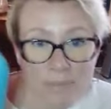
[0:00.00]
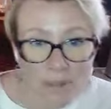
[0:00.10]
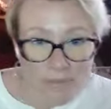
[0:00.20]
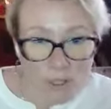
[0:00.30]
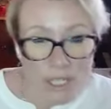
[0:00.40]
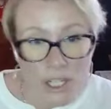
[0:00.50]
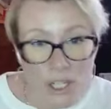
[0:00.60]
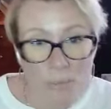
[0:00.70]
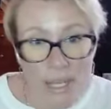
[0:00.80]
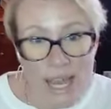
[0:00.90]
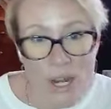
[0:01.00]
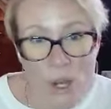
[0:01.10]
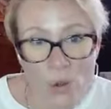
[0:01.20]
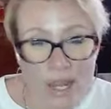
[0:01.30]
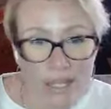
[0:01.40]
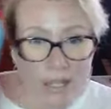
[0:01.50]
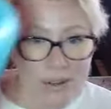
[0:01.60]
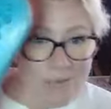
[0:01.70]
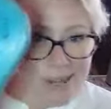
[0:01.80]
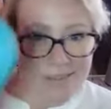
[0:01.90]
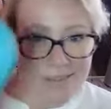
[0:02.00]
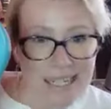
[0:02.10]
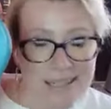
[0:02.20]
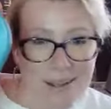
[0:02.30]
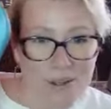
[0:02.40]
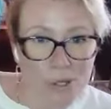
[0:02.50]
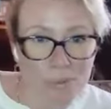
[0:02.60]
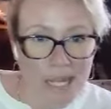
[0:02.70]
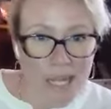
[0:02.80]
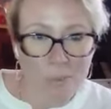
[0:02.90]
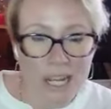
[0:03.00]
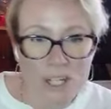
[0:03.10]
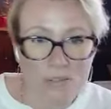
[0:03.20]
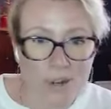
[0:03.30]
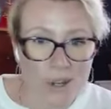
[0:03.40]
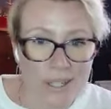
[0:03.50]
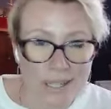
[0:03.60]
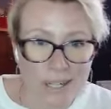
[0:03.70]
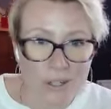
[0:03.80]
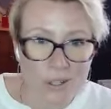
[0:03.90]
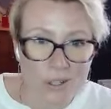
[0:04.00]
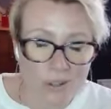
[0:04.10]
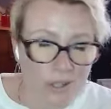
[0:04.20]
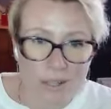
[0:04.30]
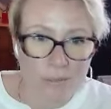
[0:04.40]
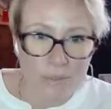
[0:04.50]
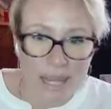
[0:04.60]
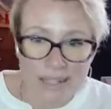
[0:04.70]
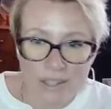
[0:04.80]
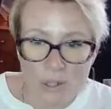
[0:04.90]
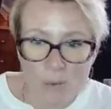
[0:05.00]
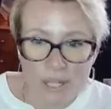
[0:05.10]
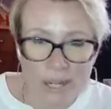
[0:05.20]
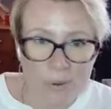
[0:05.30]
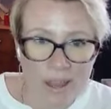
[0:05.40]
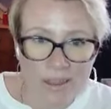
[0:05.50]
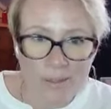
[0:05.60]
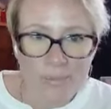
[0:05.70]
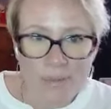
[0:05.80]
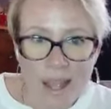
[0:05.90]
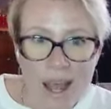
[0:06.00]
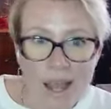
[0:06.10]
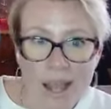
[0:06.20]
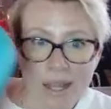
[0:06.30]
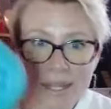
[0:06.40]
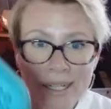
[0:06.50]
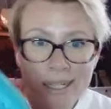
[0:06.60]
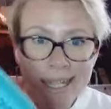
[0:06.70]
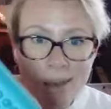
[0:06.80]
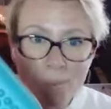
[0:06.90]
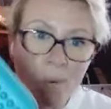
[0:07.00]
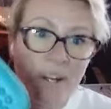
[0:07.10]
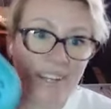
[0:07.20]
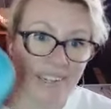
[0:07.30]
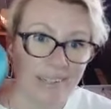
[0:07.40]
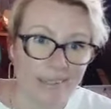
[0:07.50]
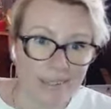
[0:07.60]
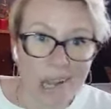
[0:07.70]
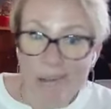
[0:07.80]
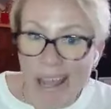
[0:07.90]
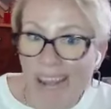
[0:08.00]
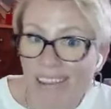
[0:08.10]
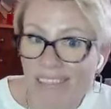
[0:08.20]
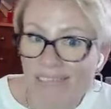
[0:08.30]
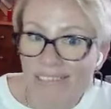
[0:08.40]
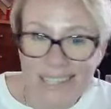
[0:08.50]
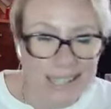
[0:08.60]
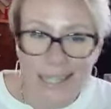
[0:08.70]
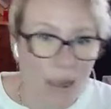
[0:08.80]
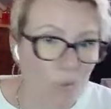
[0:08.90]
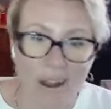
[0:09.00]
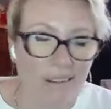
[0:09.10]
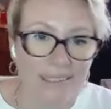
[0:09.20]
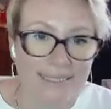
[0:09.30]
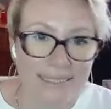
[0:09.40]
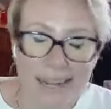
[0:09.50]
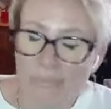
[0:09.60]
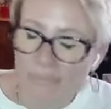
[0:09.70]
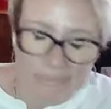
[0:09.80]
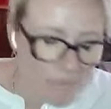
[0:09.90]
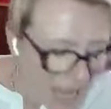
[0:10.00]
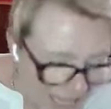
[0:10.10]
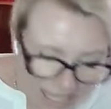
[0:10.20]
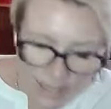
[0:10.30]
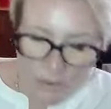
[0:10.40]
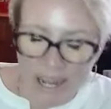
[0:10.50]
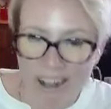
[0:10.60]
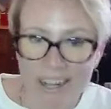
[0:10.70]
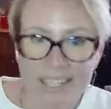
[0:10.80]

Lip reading: if you're teaching piano and you don't have one of these on your piano bench for the singers or the pianists you're working with, get one, okay? Just get one. A pinky swear.